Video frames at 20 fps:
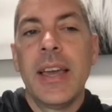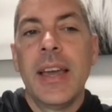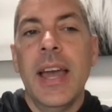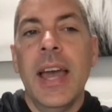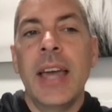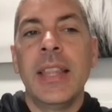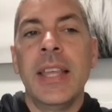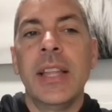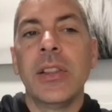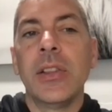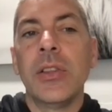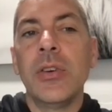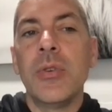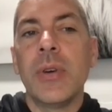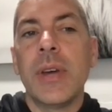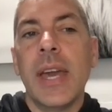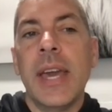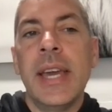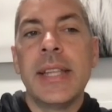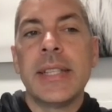And then
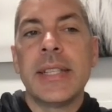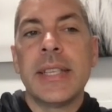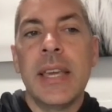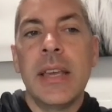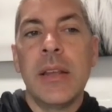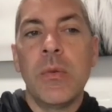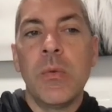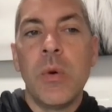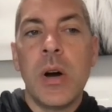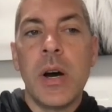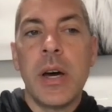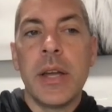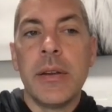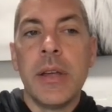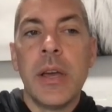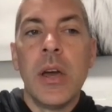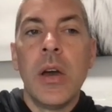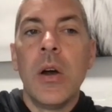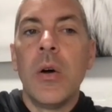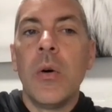Luke 18:1.
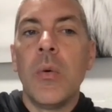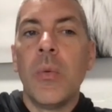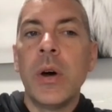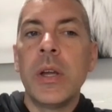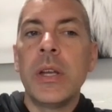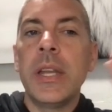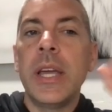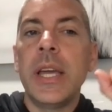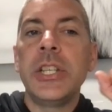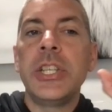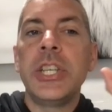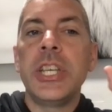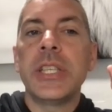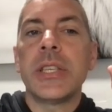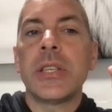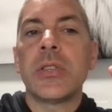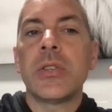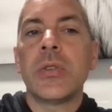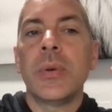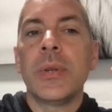One day
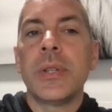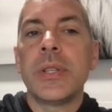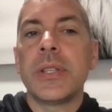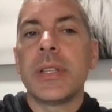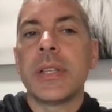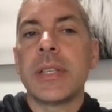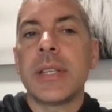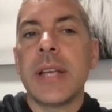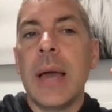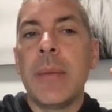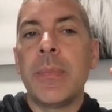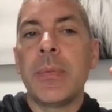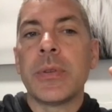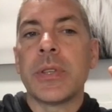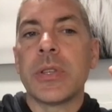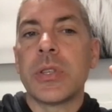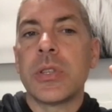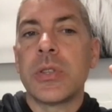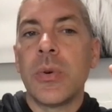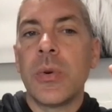Jesus told his disciples
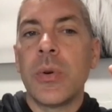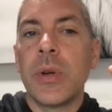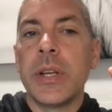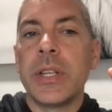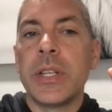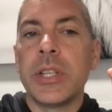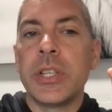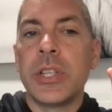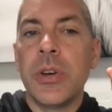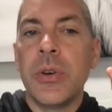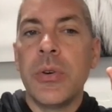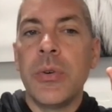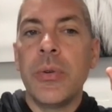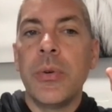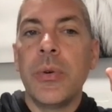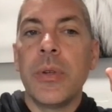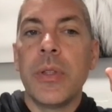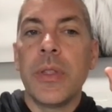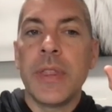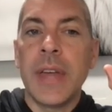a story to
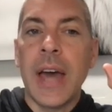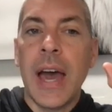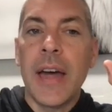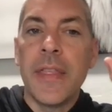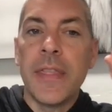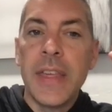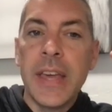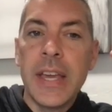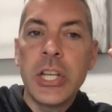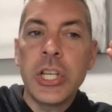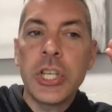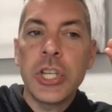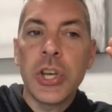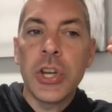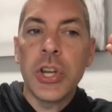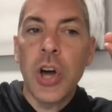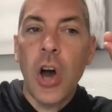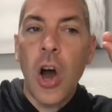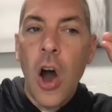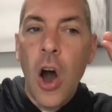show that they
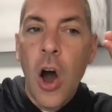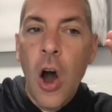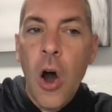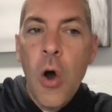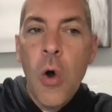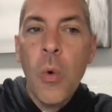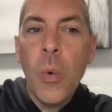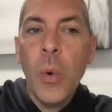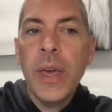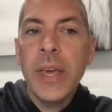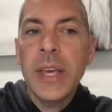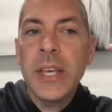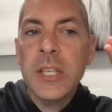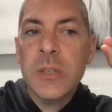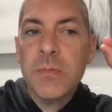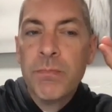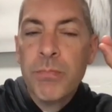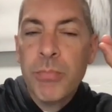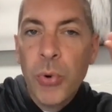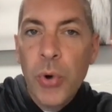should always
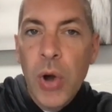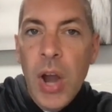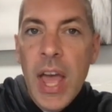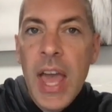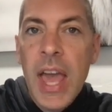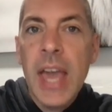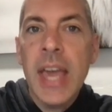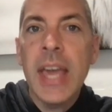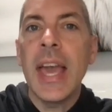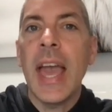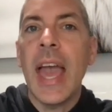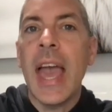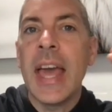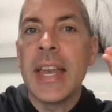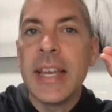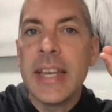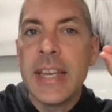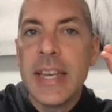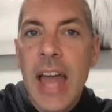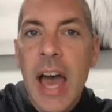pray
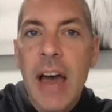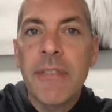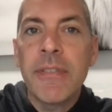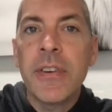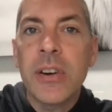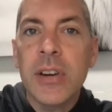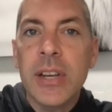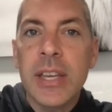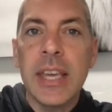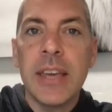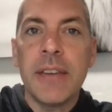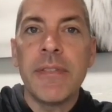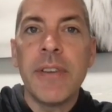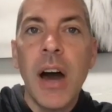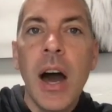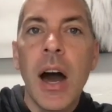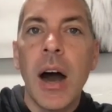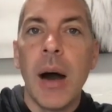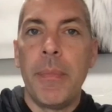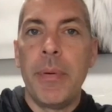and never give
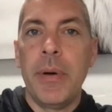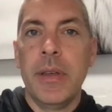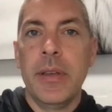up.